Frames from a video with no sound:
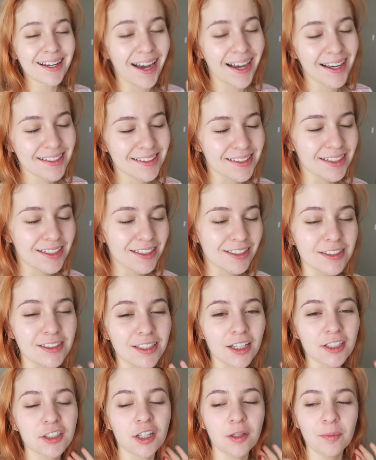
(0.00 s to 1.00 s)
guys, it is
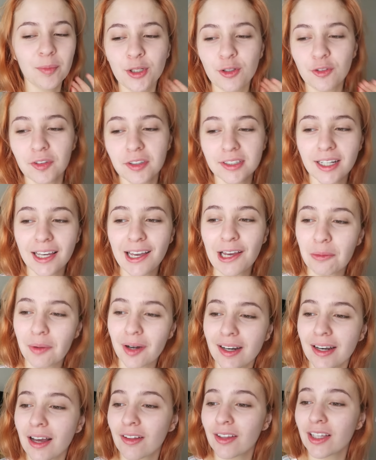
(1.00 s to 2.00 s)
such a beautiful day out
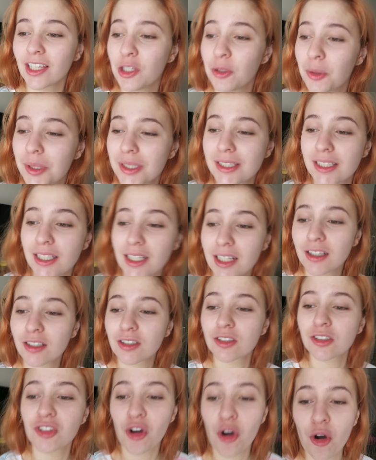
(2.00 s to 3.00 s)
right now. Like you can see
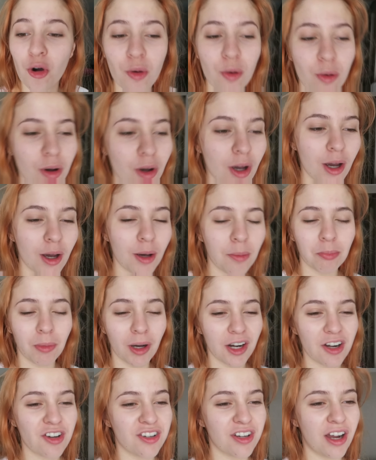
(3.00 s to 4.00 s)
so
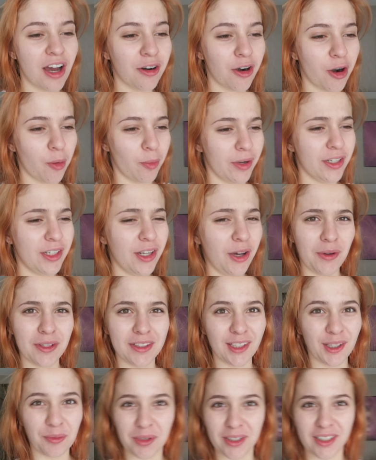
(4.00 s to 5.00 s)
much out our window. It's like